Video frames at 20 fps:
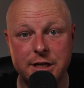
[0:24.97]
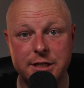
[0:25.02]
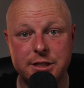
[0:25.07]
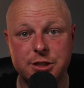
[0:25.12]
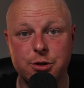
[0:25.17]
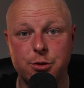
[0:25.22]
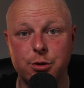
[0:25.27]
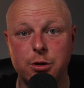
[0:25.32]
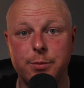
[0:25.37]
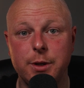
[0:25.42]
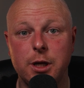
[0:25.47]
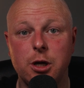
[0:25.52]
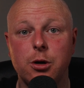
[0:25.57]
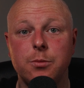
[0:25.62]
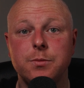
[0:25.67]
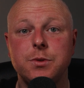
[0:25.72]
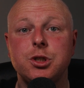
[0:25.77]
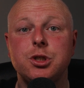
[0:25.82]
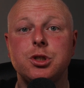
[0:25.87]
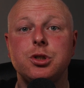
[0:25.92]
It's going to
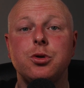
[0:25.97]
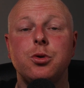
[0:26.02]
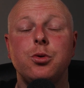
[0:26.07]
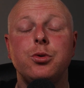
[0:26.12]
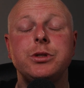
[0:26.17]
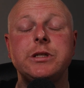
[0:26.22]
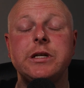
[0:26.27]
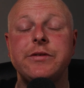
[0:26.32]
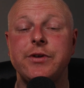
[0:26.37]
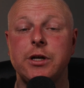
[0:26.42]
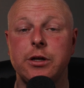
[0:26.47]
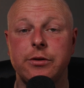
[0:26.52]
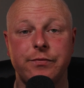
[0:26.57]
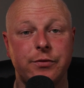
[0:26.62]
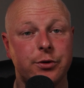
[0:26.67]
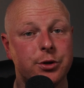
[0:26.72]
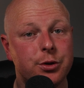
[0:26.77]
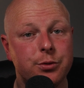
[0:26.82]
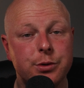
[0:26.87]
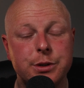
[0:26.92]
become so difficult
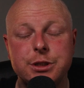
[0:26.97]
for you.